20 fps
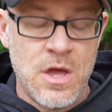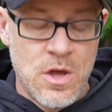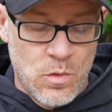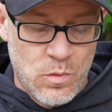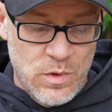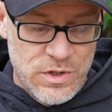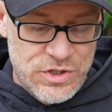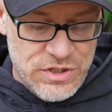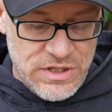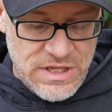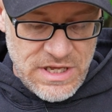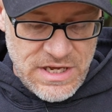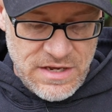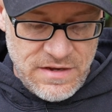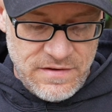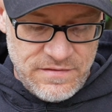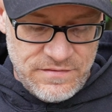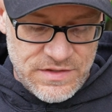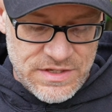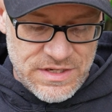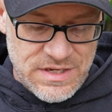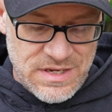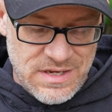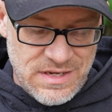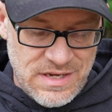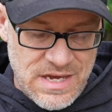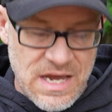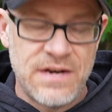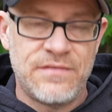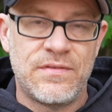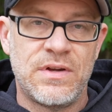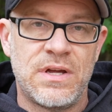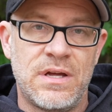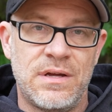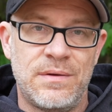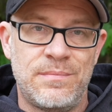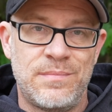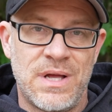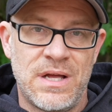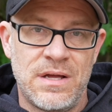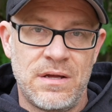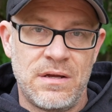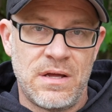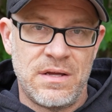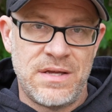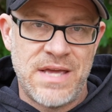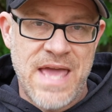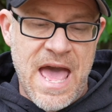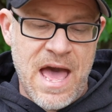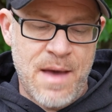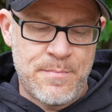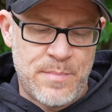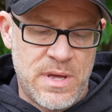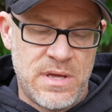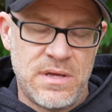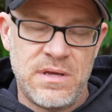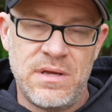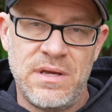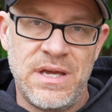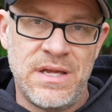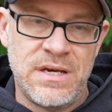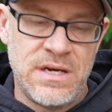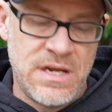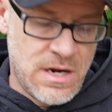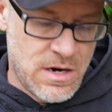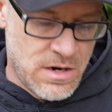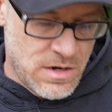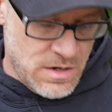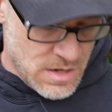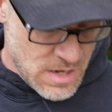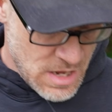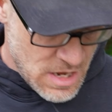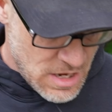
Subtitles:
which leaves kind of a gap in here